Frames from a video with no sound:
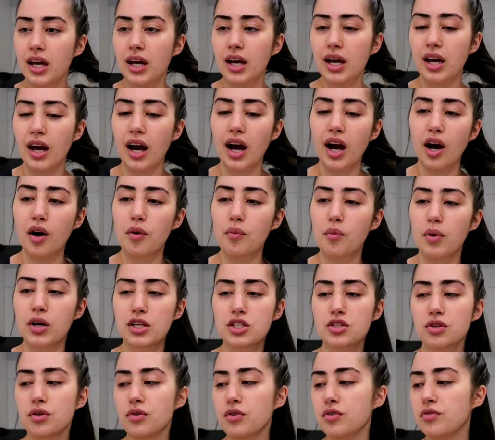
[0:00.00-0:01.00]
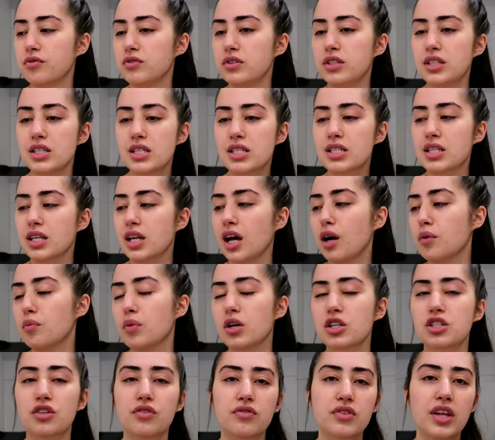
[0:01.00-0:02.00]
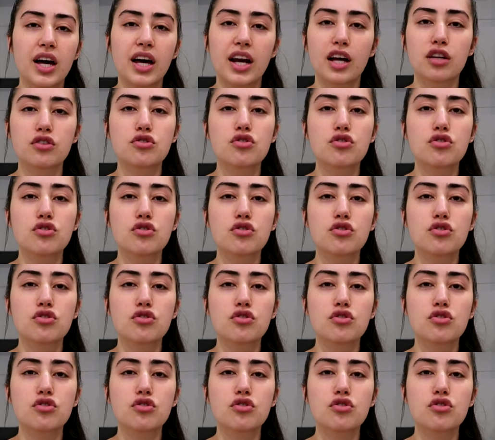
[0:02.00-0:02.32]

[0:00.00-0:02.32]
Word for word: Uh, how much of this and how much of that.